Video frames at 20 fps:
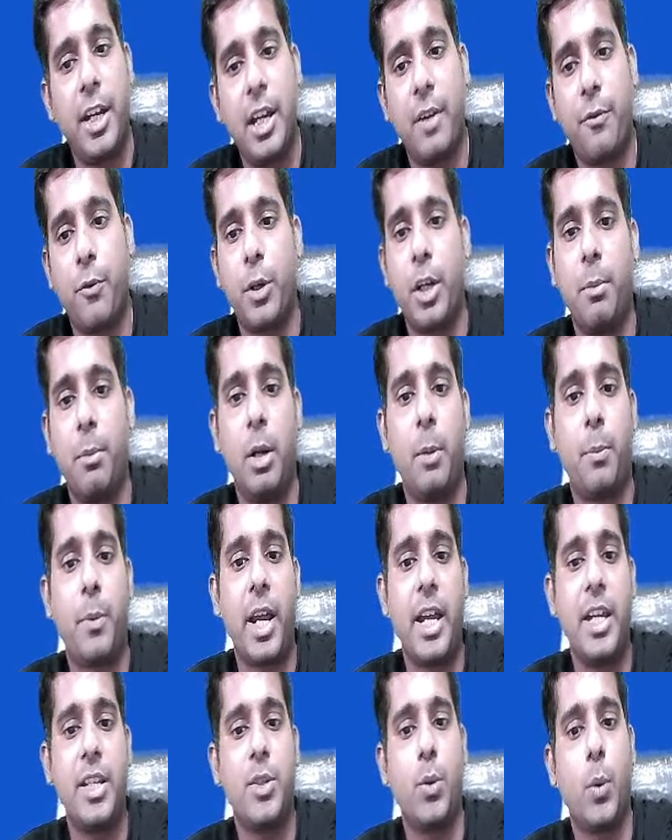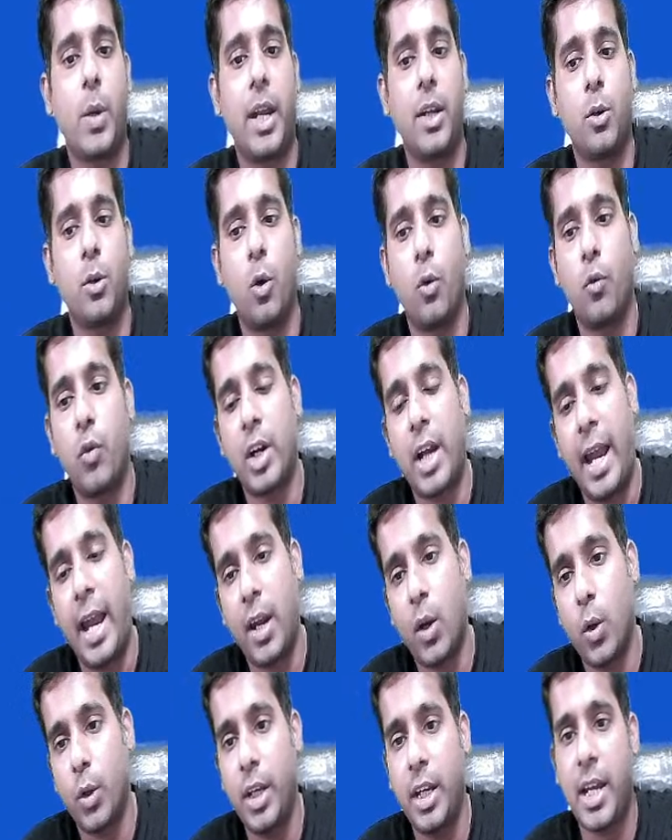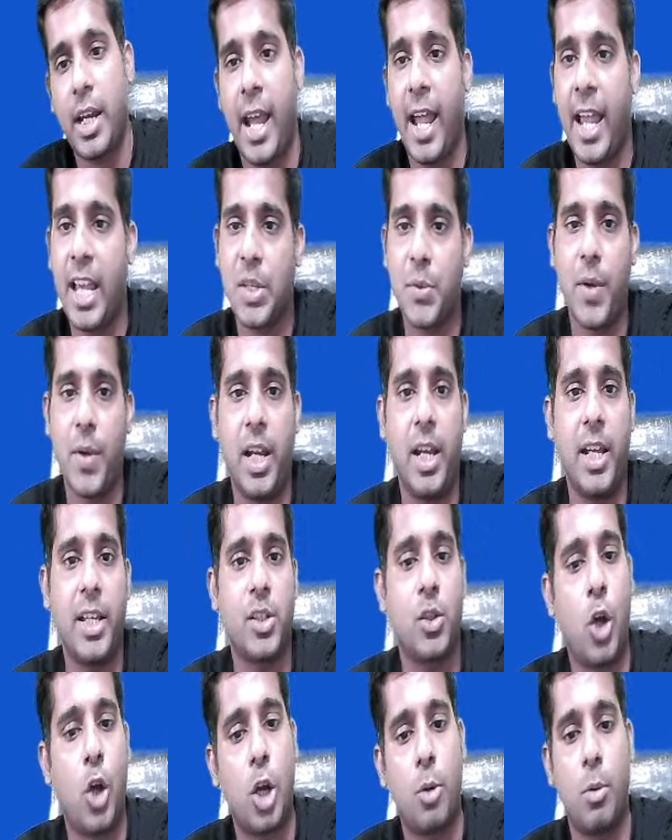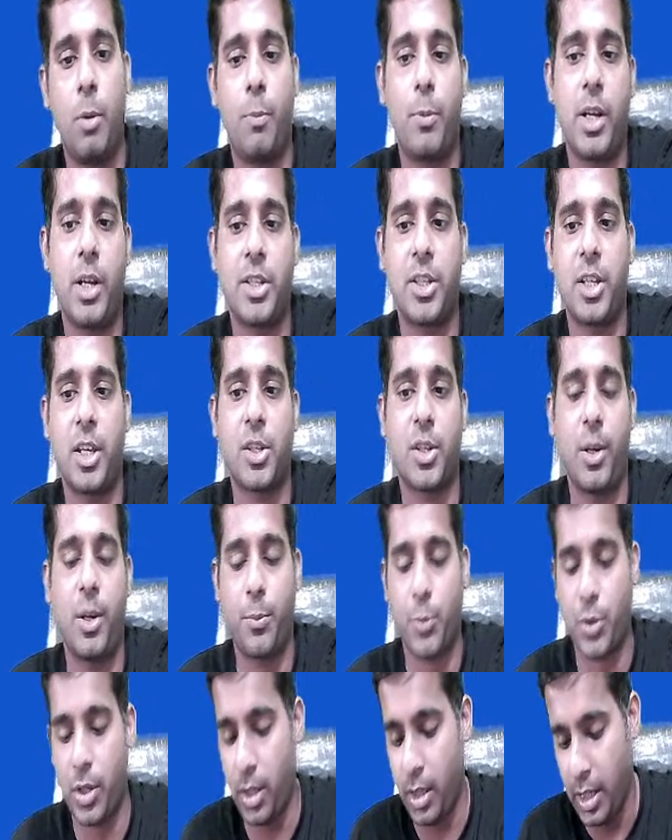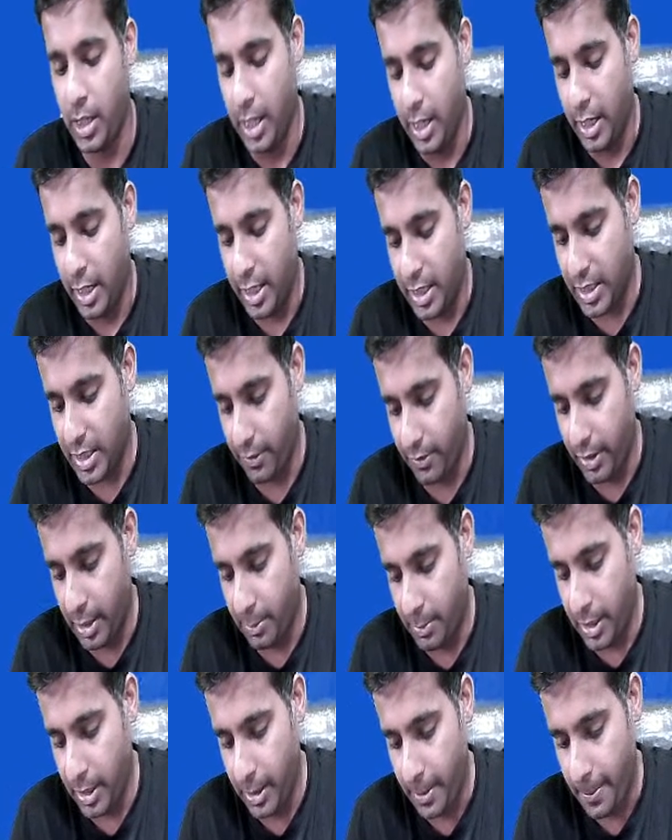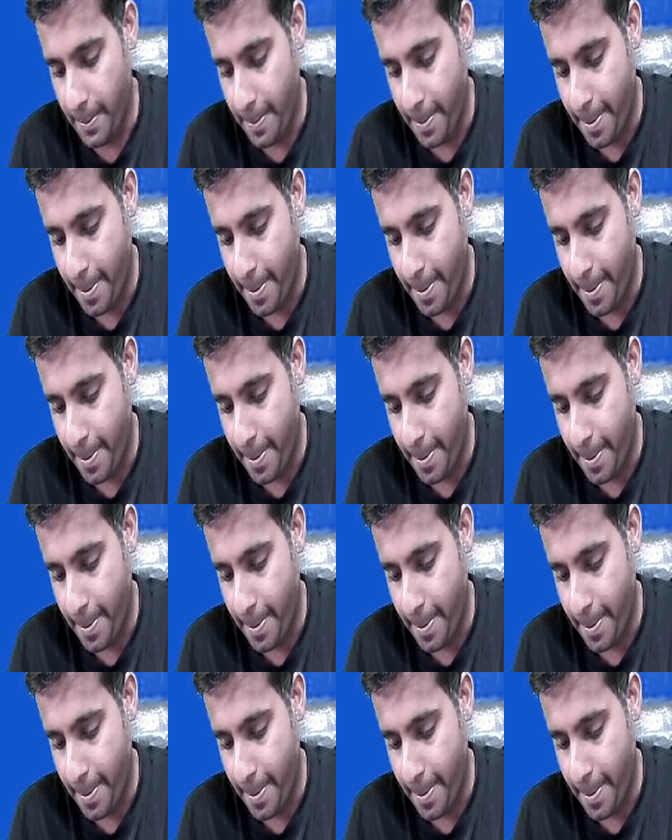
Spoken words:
affordable price. You can go for Iconic as well as normal plus subscription. It is available.